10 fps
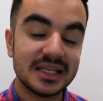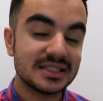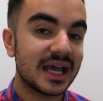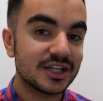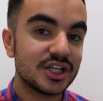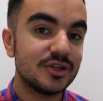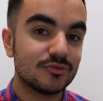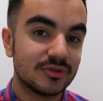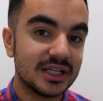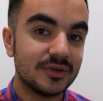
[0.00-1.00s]
is actually
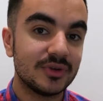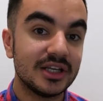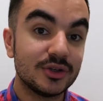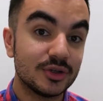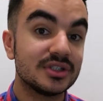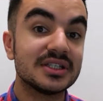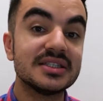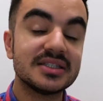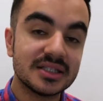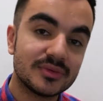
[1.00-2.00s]
really, really good
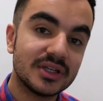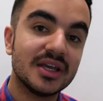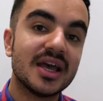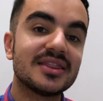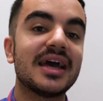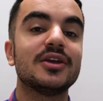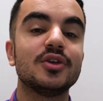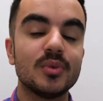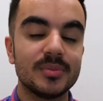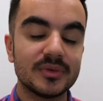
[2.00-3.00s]
considering that
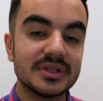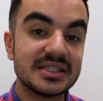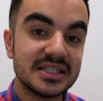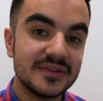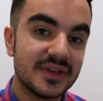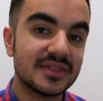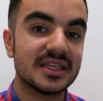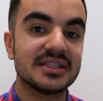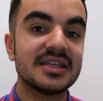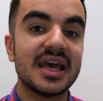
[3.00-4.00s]
you will be receiving
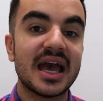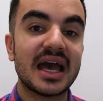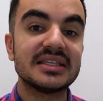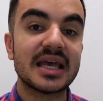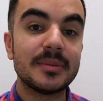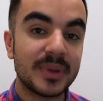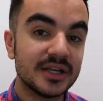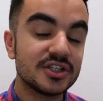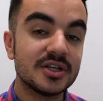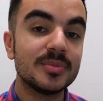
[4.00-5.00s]
this as a
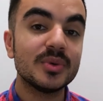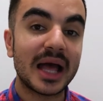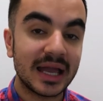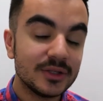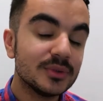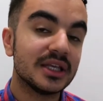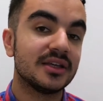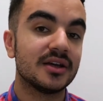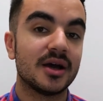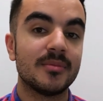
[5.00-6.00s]
pensionable annual
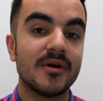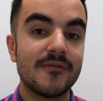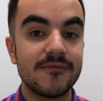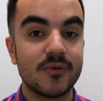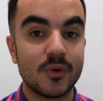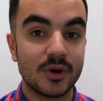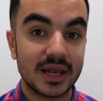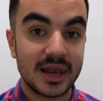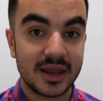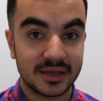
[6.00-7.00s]
income for
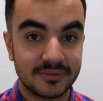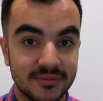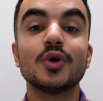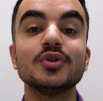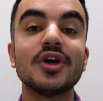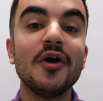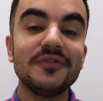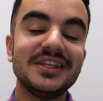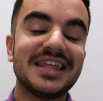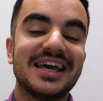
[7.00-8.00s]
life. Cool, so
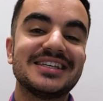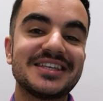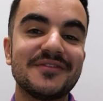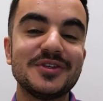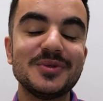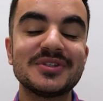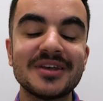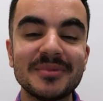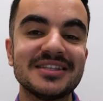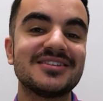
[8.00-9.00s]
hopefully that has given you
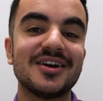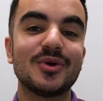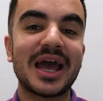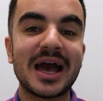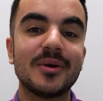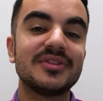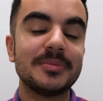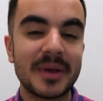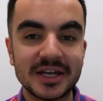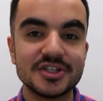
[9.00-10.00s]
some insight on how
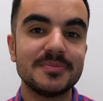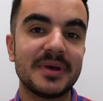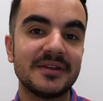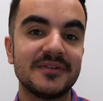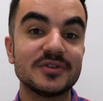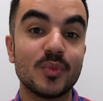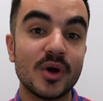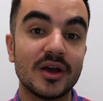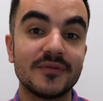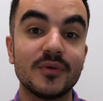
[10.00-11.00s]
the pension benefits
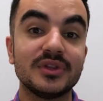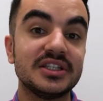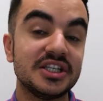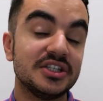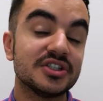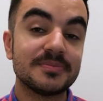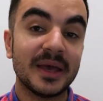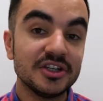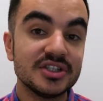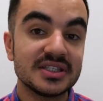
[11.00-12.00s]
work for the teacher's
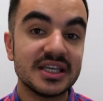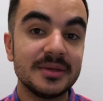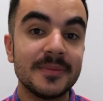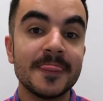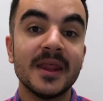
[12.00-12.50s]
pension scheme.